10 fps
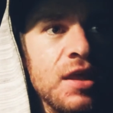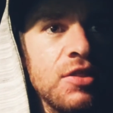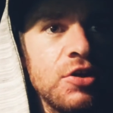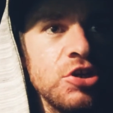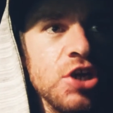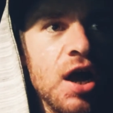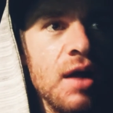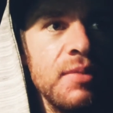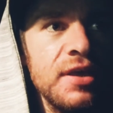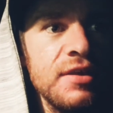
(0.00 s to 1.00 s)
their
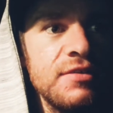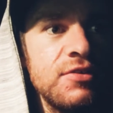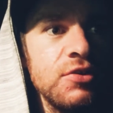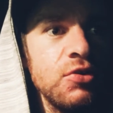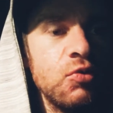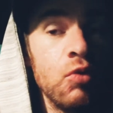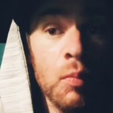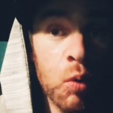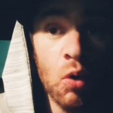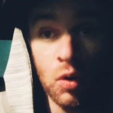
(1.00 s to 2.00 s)
job is to
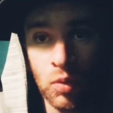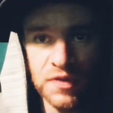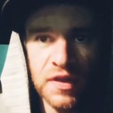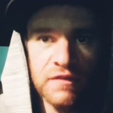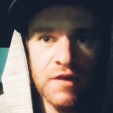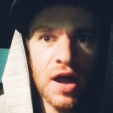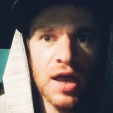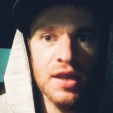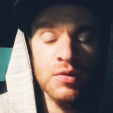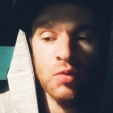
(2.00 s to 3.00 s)
report what they
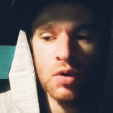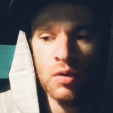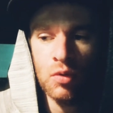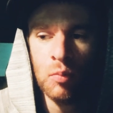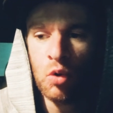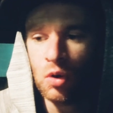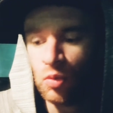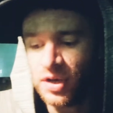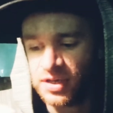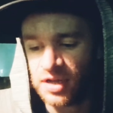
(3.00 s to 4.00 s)
find, wor- report
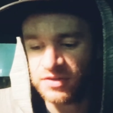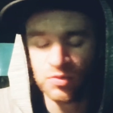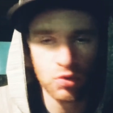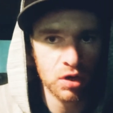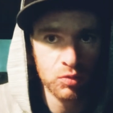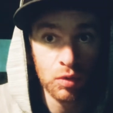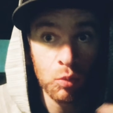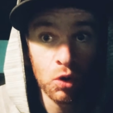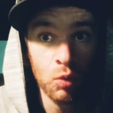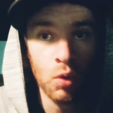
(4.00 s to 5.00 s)
what doesn't work,
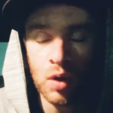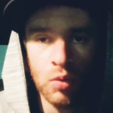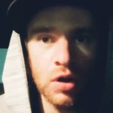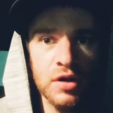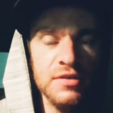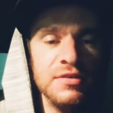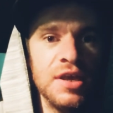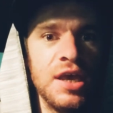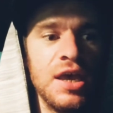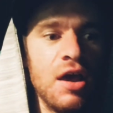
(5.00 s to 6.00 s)
report what works,
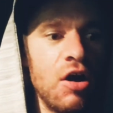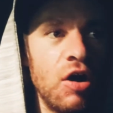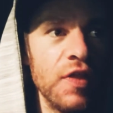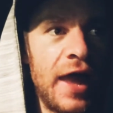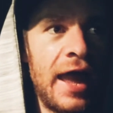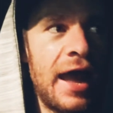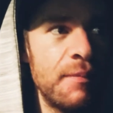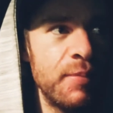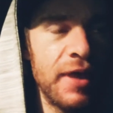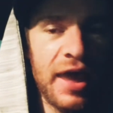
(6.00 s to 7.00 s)
all the
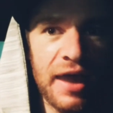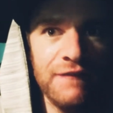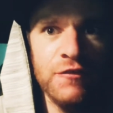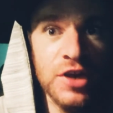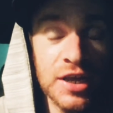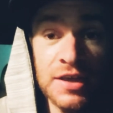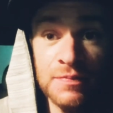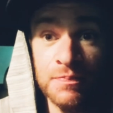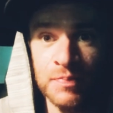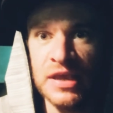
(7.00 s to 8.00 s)
app,
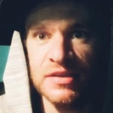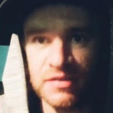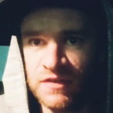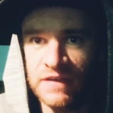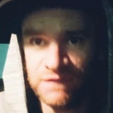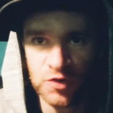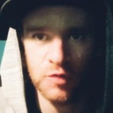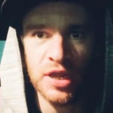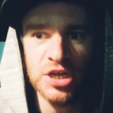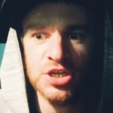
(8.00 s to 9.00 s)
every piece of
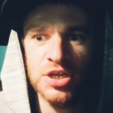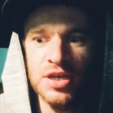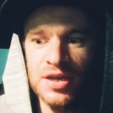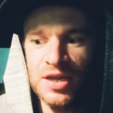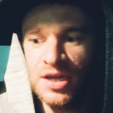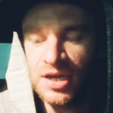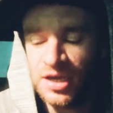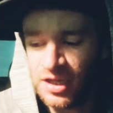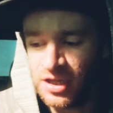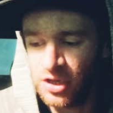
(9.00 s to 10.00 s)
information,
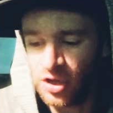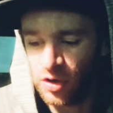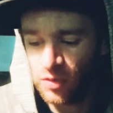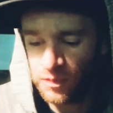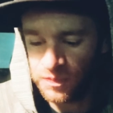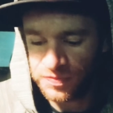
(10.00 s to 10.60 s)
you know,